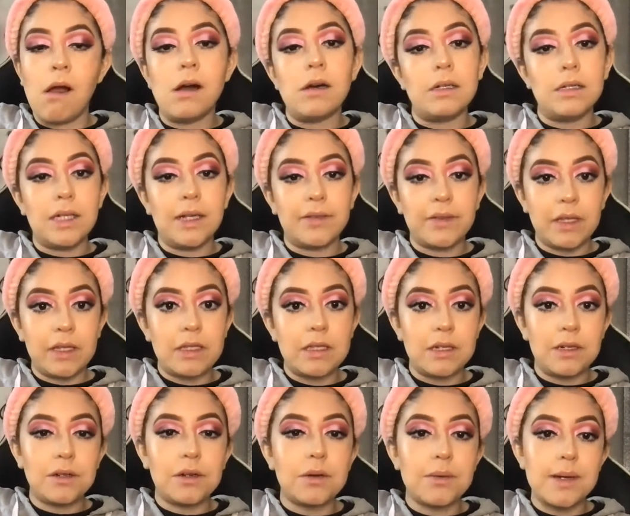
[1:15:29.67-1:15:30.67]
If they
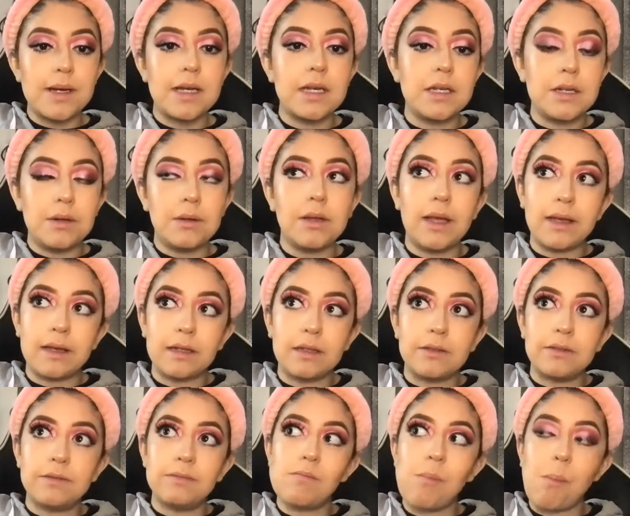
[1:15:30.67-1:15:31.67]
didn't already do like
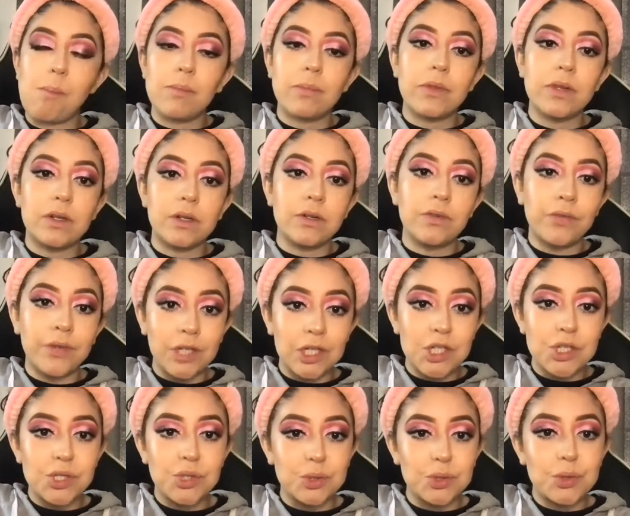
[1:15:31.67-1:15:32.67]
a
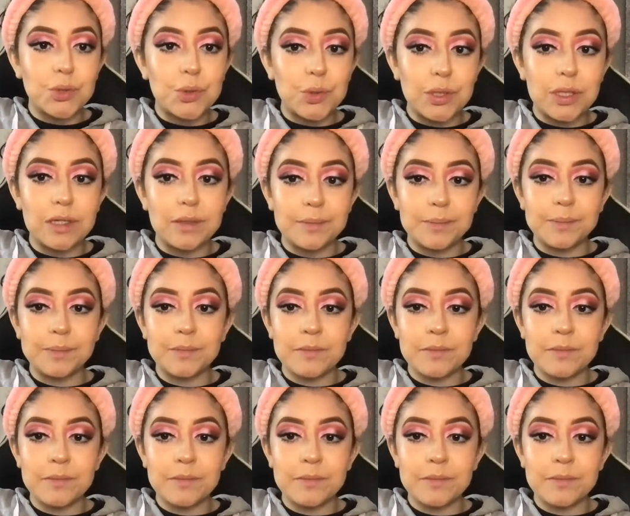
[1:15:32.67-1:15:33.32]
virtual tour.